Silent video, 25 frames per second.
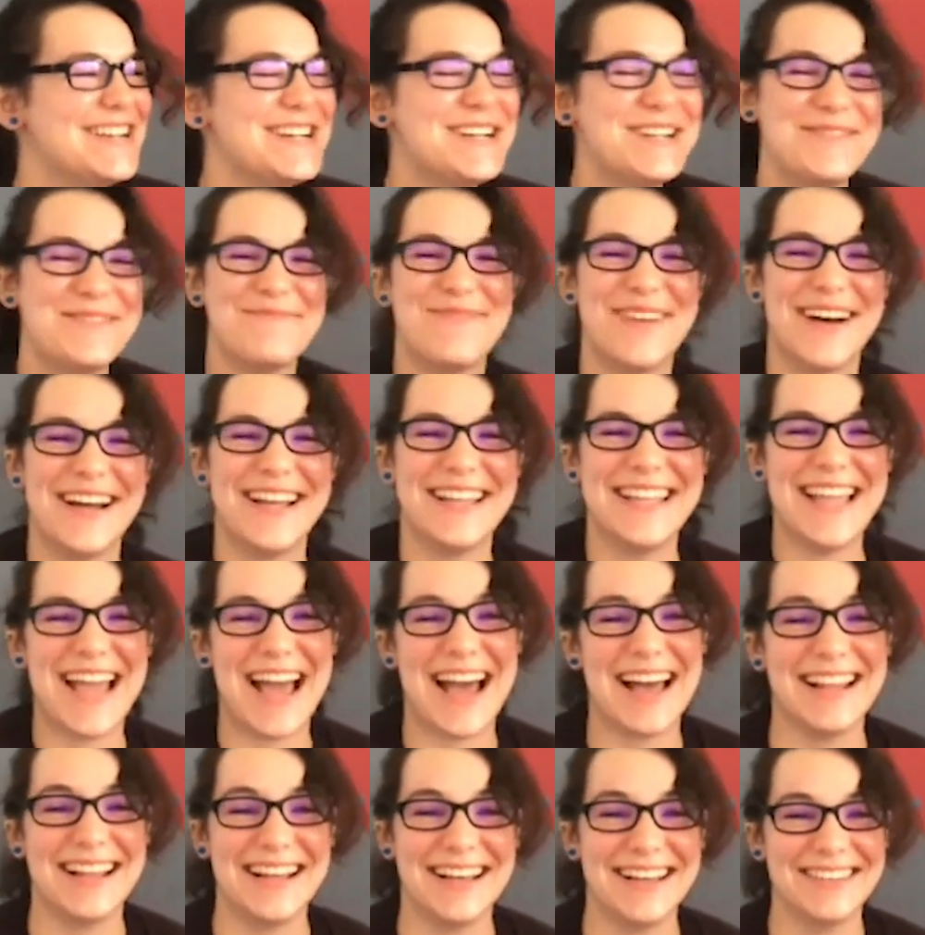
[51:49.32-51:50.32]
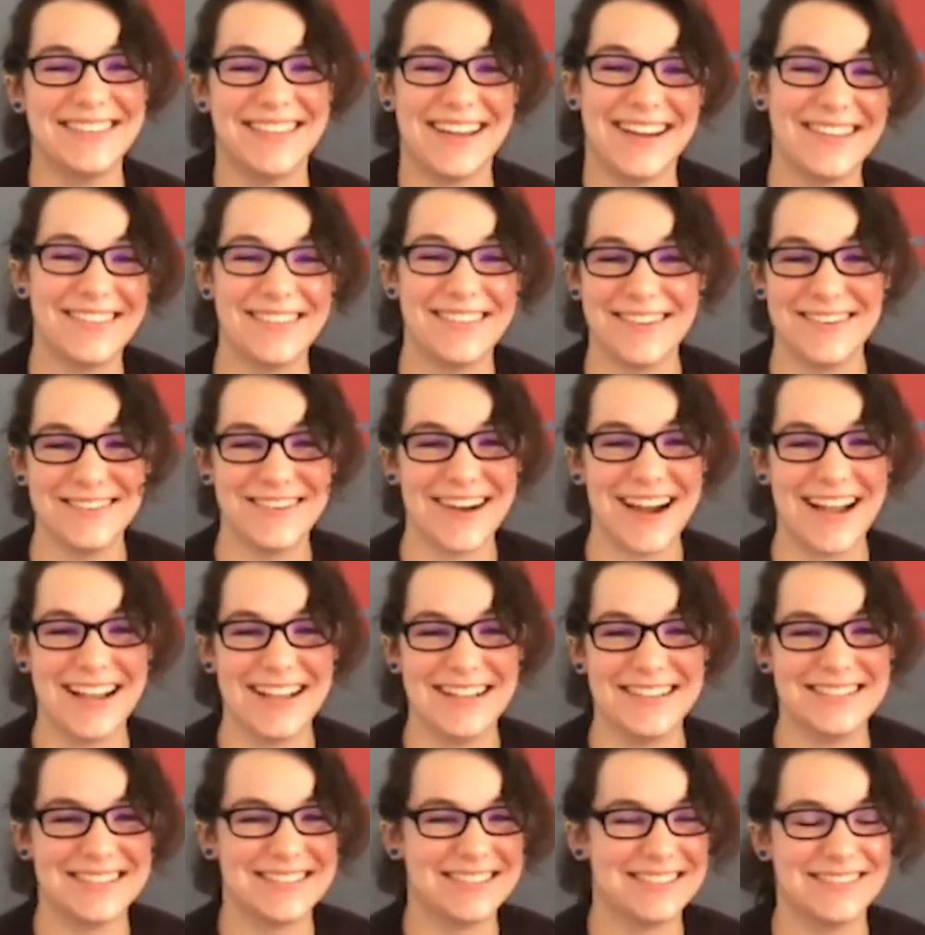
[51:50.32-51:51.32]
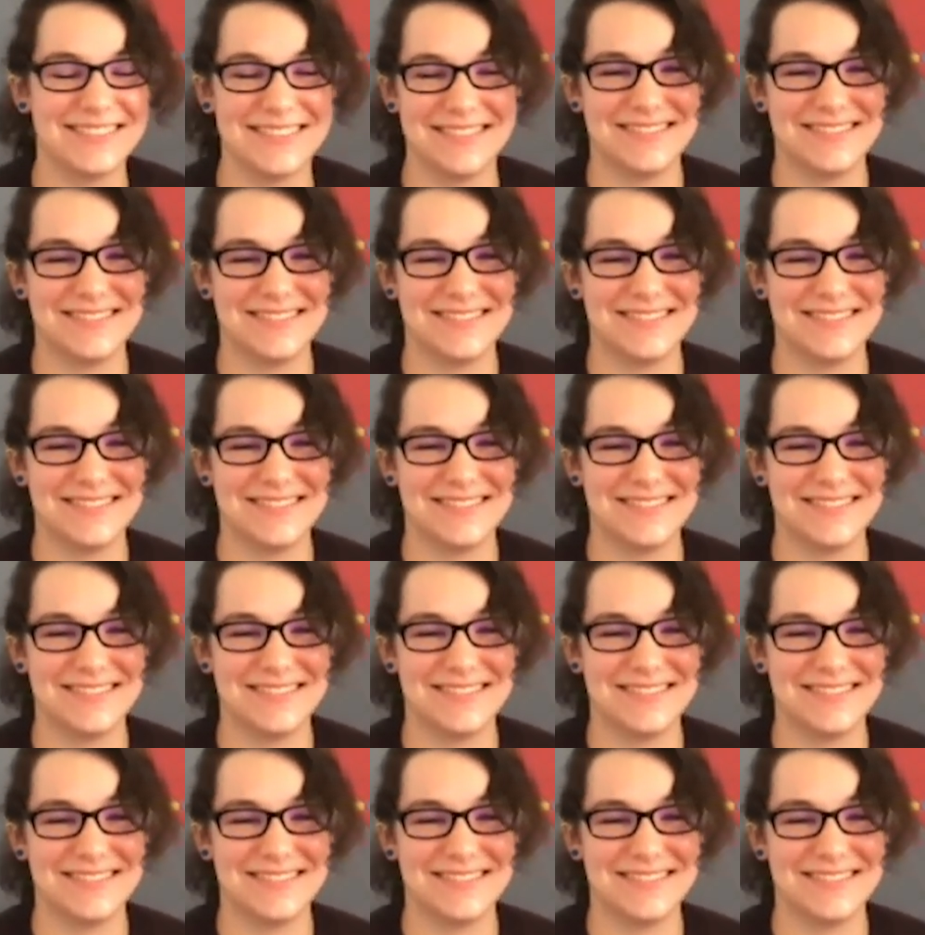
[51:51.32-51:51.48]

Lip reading: But yeah, otherwise,